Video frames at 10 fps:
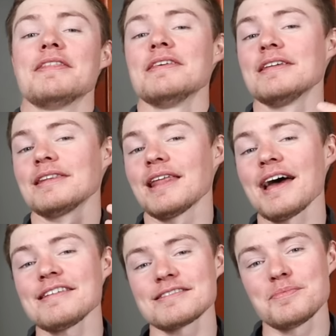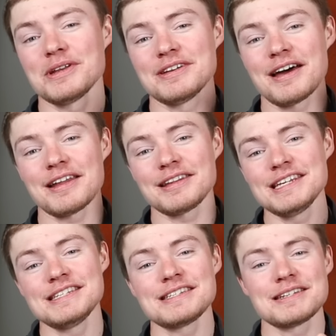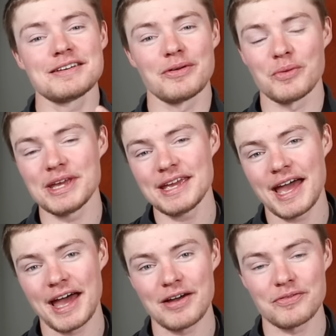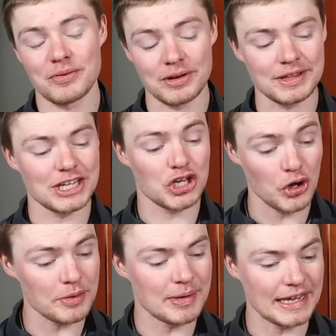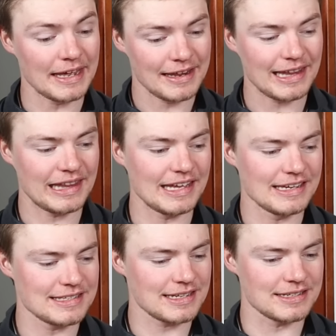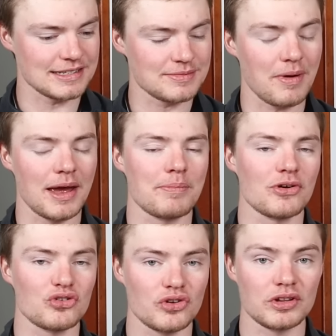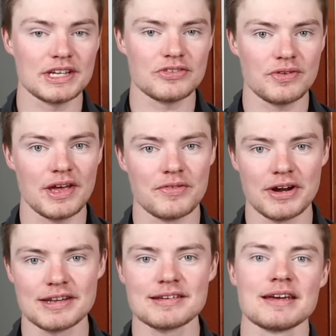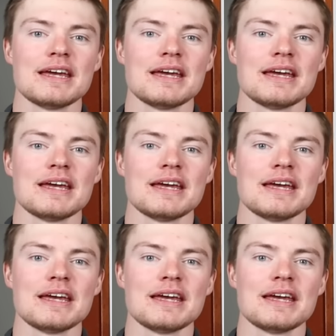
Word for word: And then last but not least, we have, well, it could be least because it's my personal least favorite.